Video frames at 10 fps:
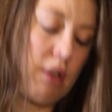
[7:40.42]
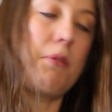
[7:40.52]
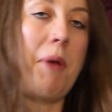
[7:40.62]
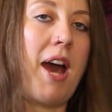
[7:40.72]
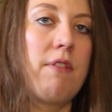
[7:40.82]

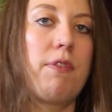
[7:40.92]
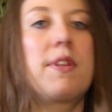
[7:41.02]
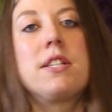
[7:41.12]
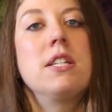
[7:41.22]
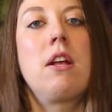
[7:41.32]
pattern for
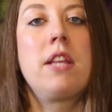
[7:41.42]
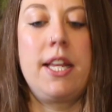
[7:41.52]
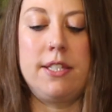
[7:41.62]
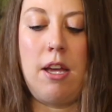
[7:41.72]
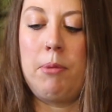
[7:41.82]
this, and I'll link
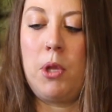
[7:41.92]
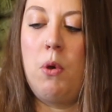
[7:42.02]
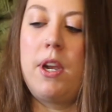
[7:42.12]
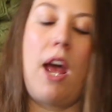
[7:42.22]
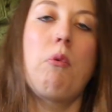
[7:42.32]
it down below,
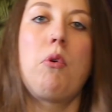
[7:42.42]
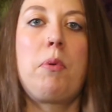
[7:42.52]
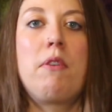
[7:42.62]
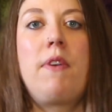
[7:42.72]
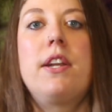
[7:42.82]
and I will
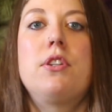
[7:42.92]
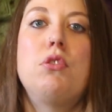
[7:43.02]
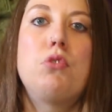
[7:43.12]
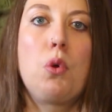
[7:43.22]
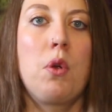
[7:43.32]
provide a
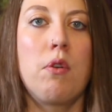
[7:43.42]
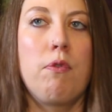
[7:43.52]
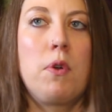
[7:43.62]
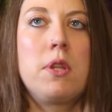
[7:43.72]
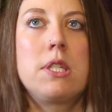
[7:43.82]
tutorial
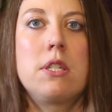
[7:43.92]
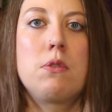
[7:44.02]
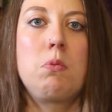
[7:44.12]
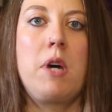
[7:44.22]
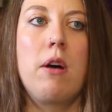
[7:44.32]
for this
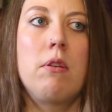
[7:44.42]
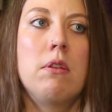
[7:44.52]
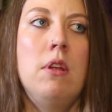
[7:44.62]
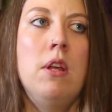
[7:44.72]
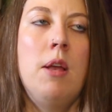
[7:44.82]
as well.
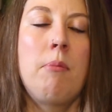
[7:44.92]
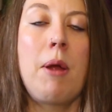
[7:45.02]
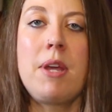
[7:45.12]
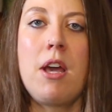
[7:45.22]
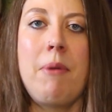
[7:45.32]

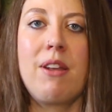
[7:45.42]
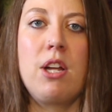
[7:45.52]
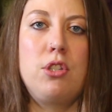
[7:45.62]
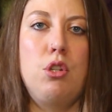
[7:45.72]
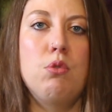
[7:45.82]
Probably come out
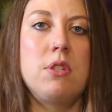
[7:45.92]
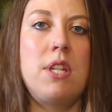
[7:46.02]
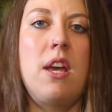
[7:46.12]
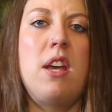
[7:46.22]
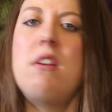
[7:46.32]
on
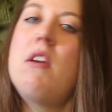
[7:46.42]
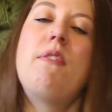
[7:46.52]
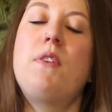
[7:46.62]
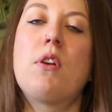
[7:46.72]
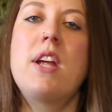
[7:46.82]
Tuesday
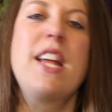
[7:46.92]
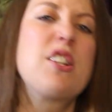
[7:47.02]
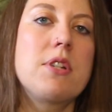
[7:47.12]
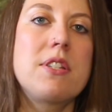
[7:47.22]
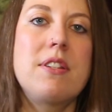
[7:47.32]
if you're
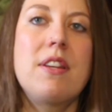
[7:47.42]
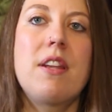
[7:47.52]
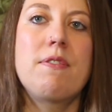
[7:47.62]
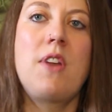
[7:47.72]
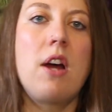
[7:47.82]
interested.
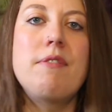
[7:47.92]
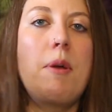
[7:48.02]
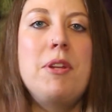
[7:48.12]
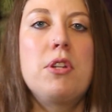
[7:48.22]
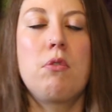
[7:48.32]
If not, I
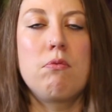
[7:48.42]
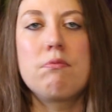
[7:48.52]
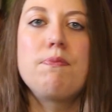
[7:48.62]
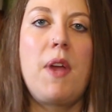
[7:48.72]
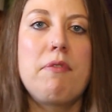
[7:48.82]
mean, you don't
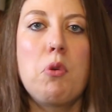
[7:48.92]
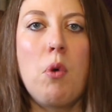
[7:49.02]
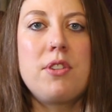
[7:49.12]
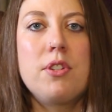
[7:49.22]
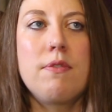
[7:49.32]
have to
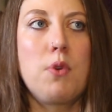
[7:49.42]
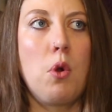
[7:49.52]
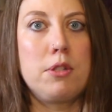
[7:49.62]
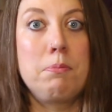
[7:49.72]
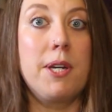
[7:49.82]
watch it, of
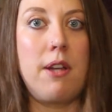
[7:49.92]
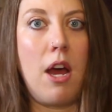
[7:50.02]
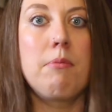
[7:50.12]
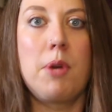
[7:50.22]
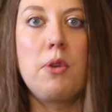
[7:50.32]
course, but
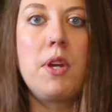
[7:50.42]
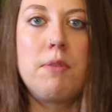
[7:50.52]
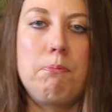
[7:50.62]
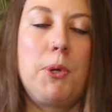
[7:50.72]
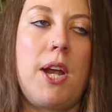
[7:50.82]
I'm gonna
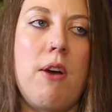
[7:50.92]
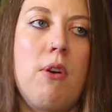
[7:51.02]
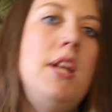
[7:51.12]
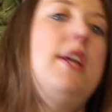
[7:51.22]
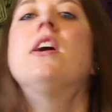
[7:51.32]
put
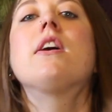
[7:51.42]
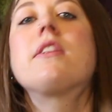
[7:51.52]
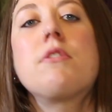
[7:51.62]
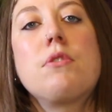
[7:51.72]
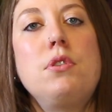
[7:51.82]
out a
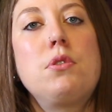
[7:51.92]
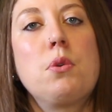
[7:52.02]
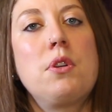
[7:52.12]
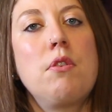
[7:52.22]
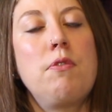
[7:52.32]
little
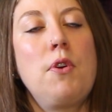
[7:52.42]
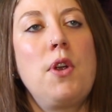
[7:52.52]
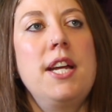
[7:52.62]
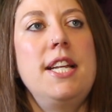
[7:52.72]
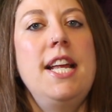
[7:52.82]
tutorial for
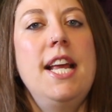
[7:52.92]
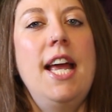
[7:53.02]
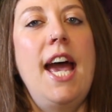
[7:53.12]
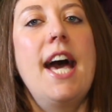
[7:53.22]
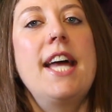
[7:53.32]
it,
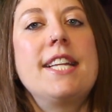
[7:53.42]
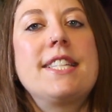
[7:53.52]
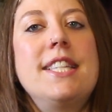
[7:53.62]
and it's